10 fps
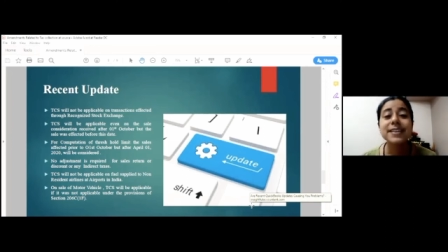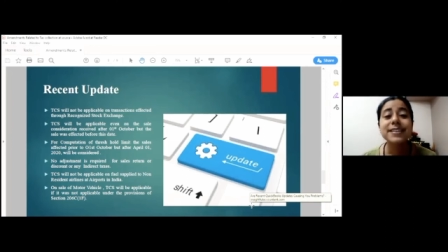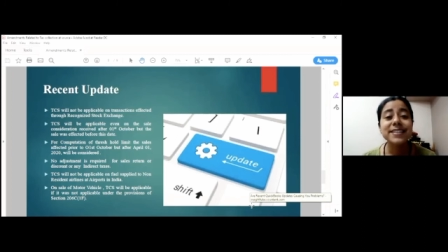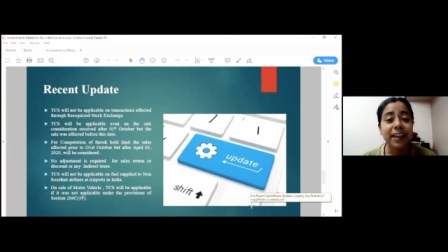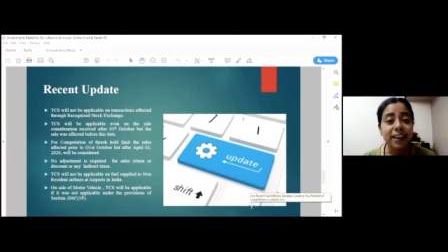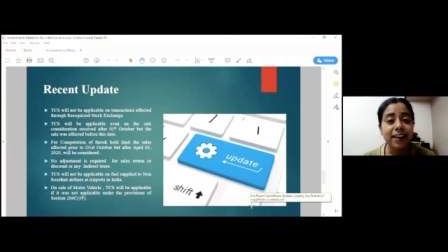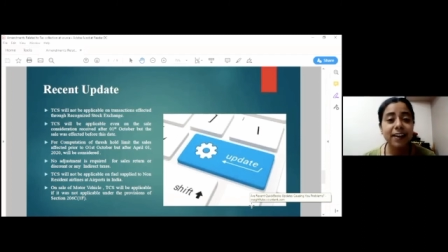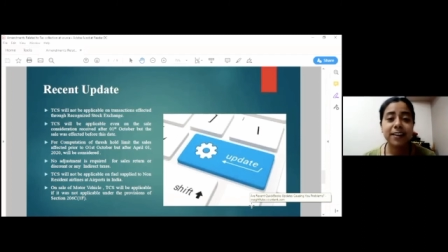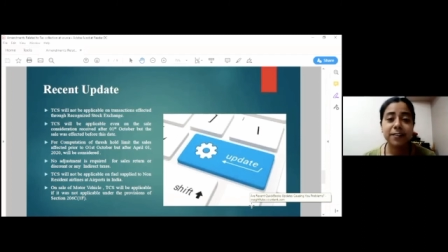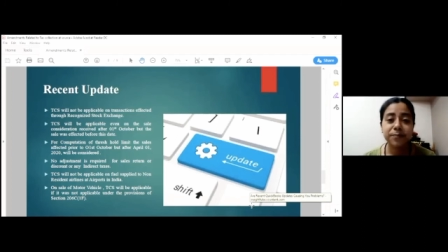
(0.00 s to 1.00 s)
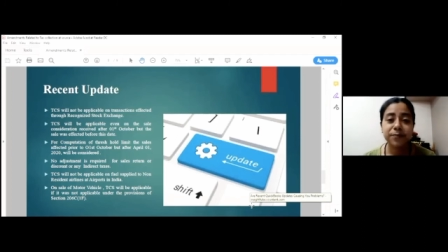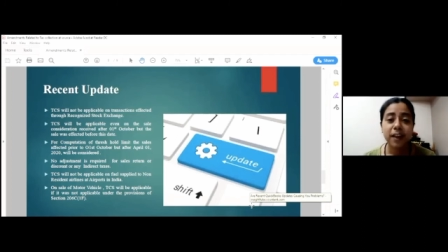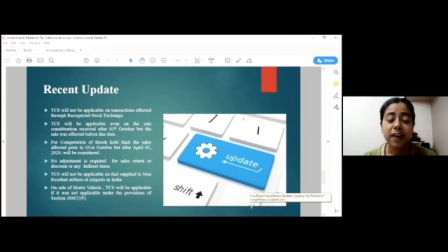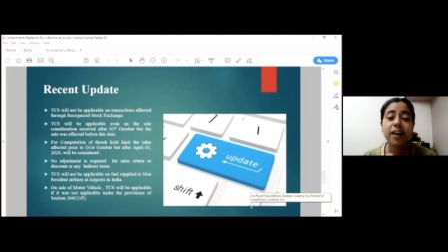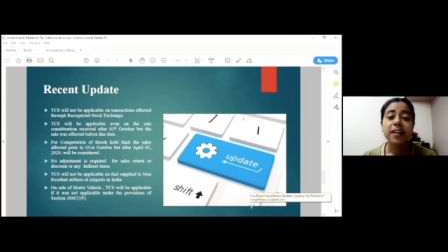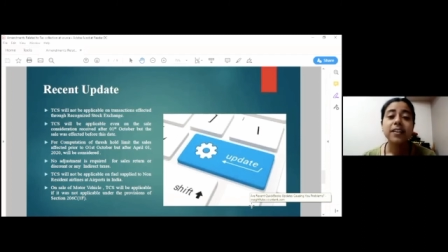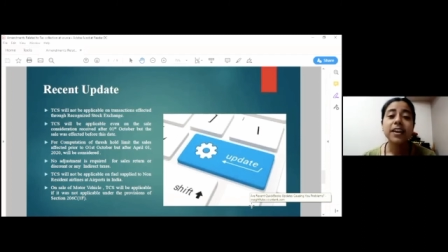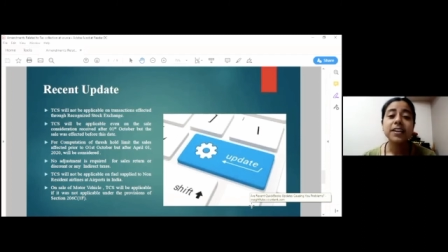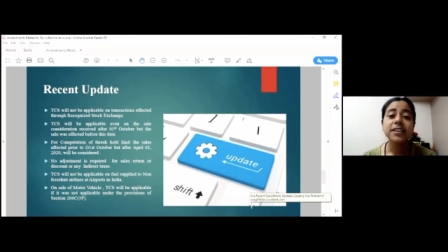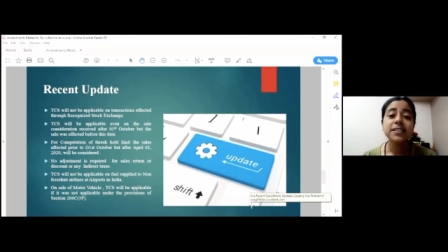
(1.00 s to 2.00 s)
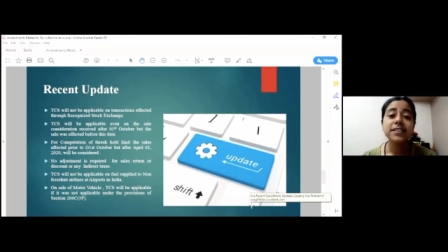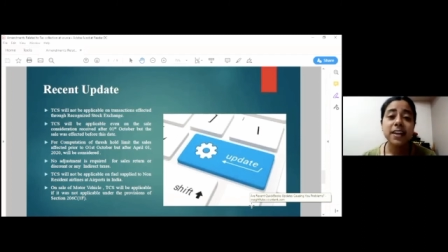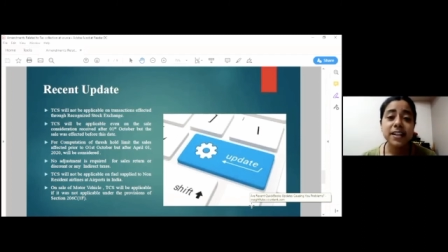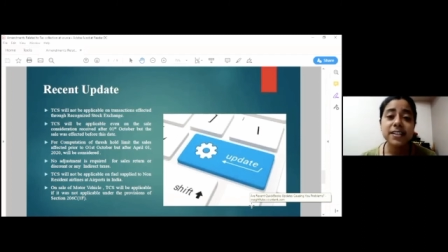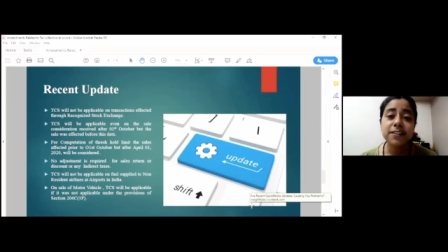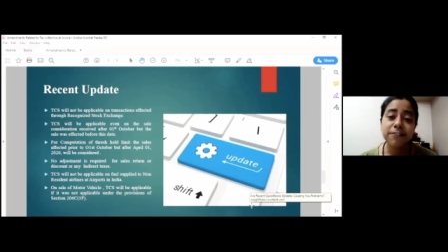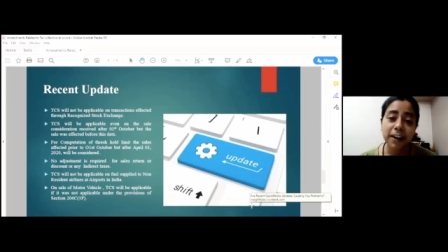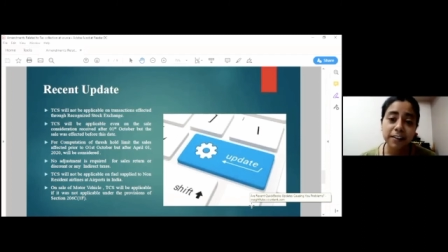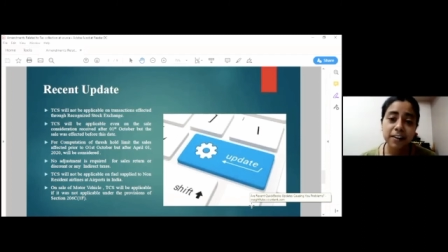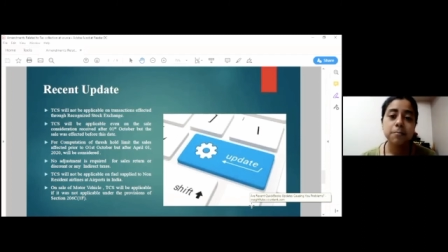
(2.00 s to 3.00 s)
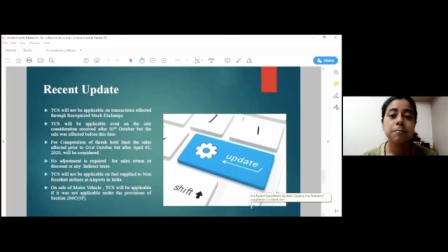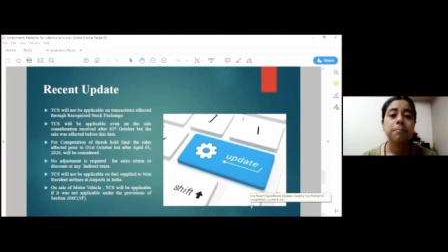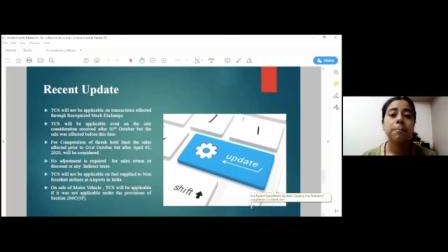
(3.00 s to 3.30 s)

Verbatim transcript: Secondly, the sales effected